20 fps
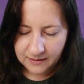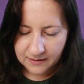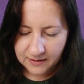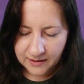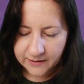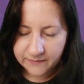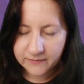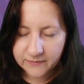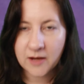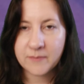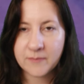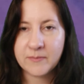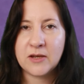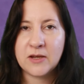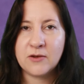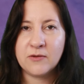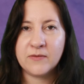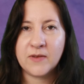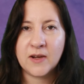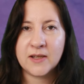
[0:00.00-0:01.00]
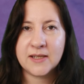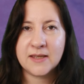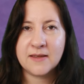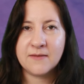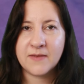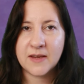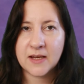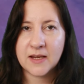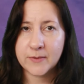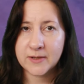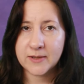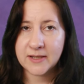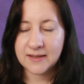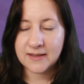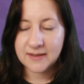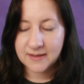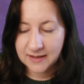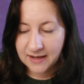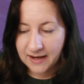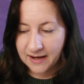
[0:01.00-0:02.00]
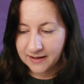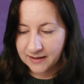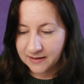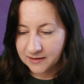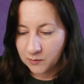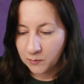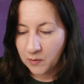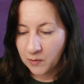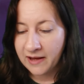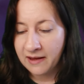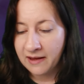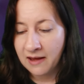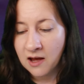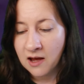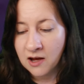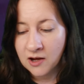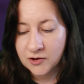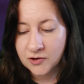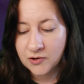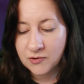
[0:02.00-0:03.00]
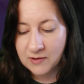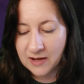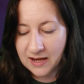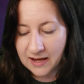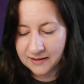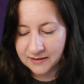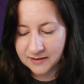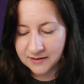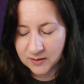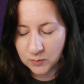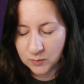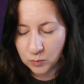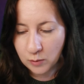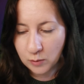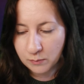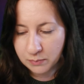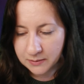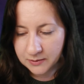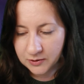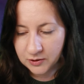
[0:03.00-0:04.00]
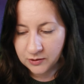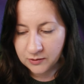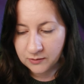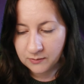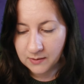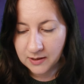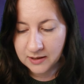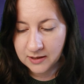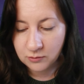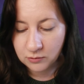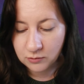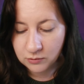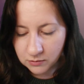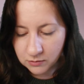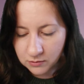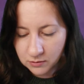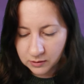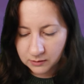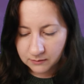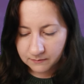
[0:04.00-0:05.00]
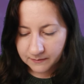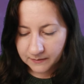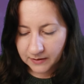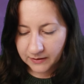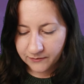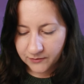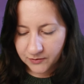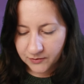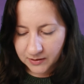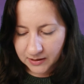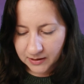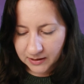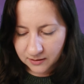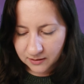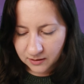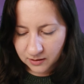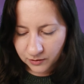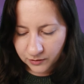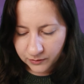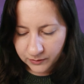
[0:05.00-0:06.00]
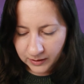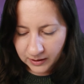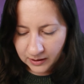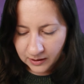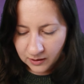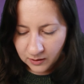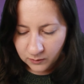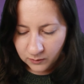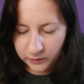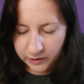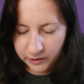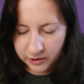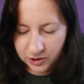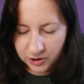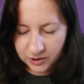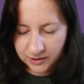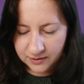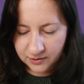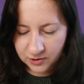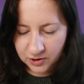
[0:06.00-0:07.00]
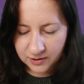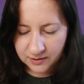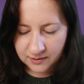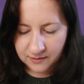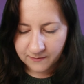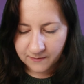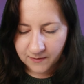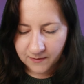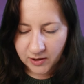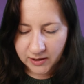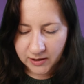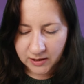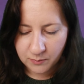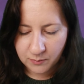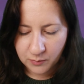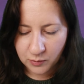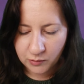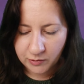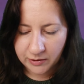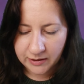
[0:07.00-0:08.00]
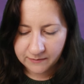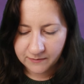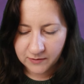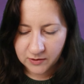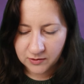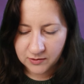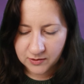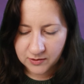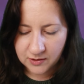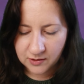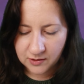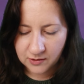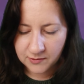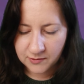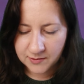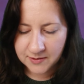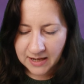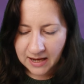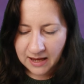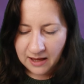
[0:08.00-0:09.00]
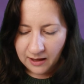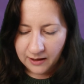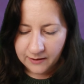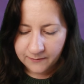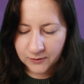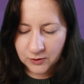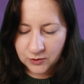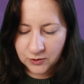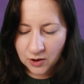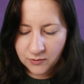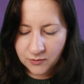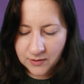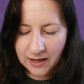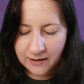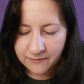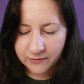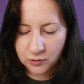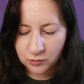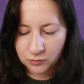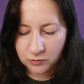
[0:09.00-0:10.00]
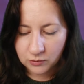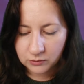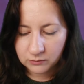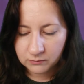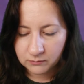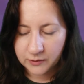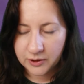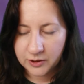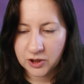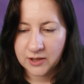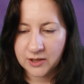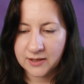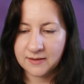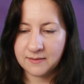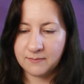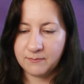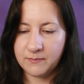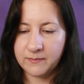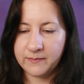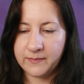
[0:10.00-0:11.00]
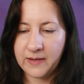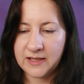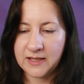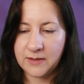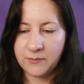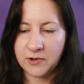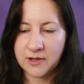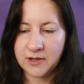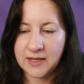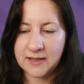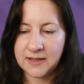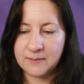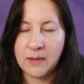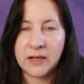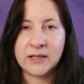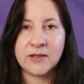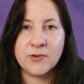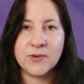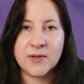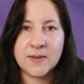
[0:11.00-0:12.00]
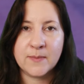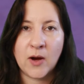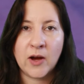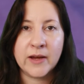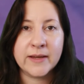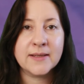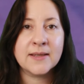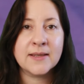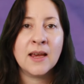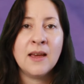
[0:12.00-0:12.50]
If, like me, you're finding the finger protectors are getting in the way, you can swap to an awl if you need to, which is just a finer point for you to use. If you don't have an awl, which is basically one of these metal spikes,